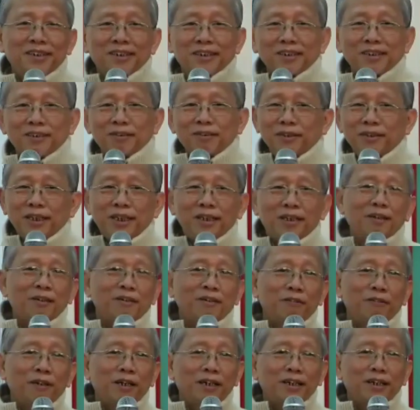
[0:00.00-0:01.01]
So they
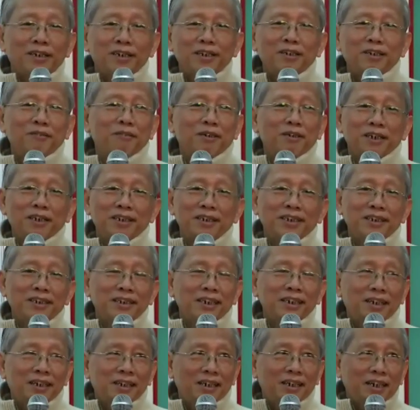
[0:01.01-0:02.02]
got very, very
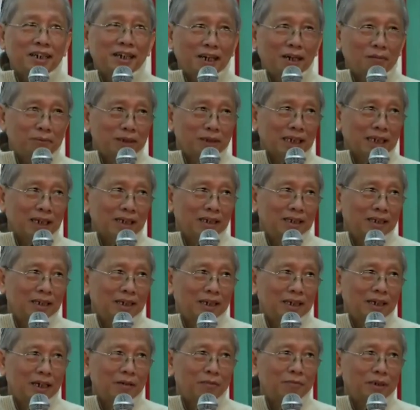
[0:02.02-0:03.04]
upset.
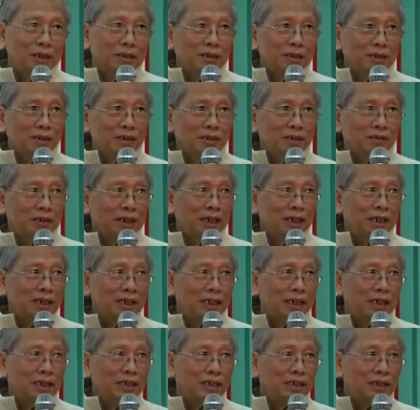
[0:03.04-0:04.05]
And because of that,
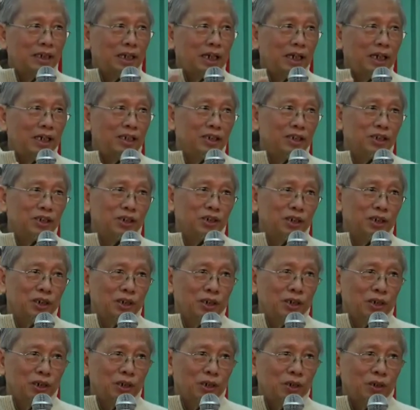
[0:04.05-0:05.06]
they changed
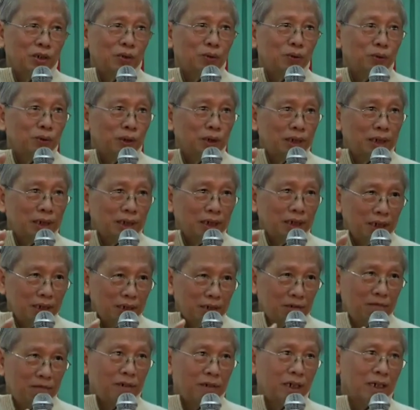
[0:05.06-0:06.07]
to
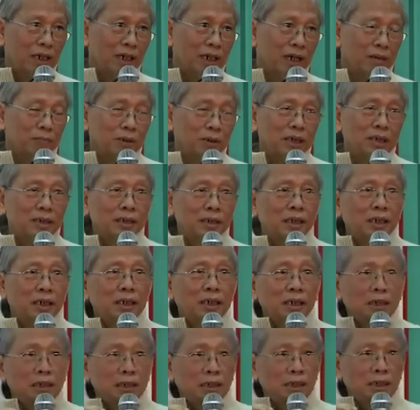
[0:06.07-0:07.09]
Theravada, means
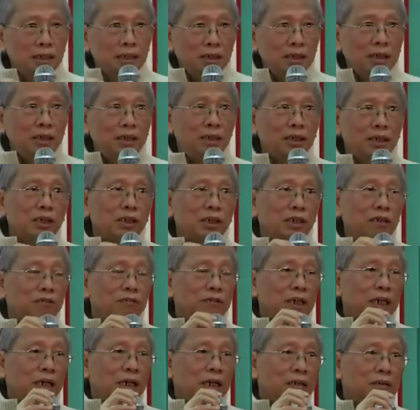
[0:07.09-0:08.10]
the teaching of
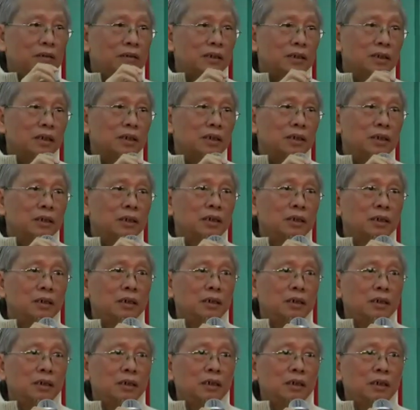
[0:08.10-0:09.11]
the elders.
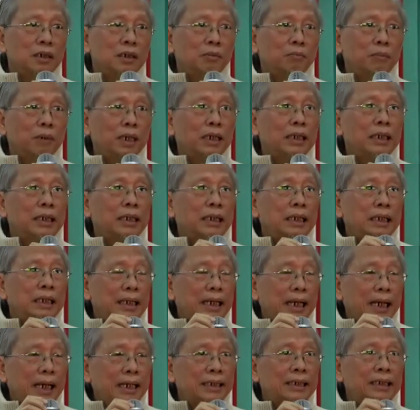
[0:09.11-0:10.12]
But
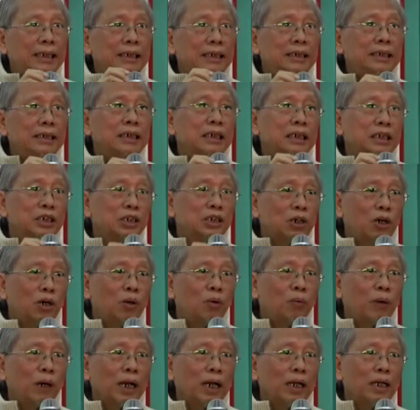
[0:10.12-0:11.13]
their teaching is
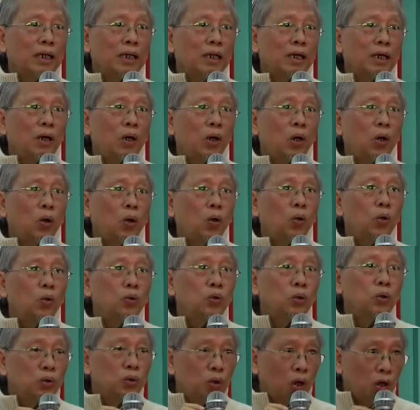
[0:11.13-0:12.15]
called what?
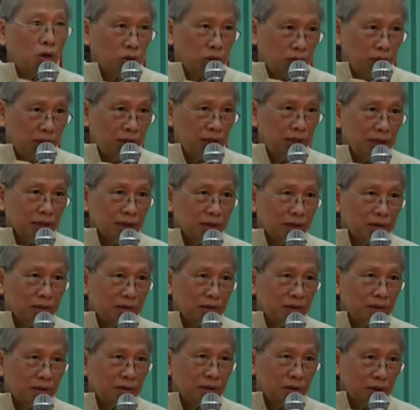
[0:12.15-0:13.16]
Orthodox teaching.
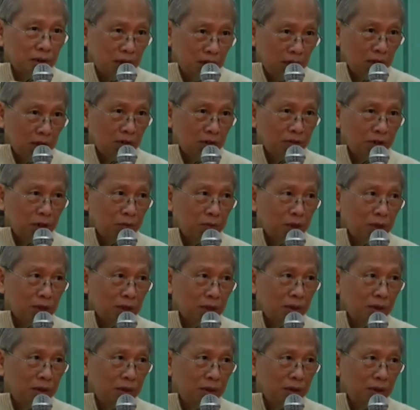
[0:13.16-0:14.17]
You heard of that
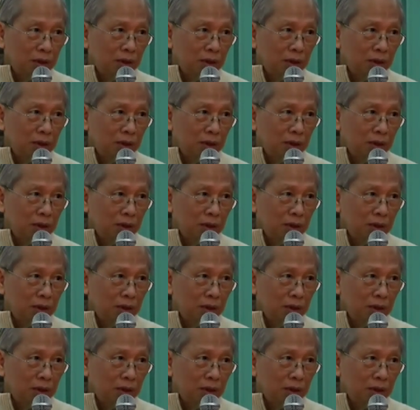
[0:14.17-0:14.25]
word?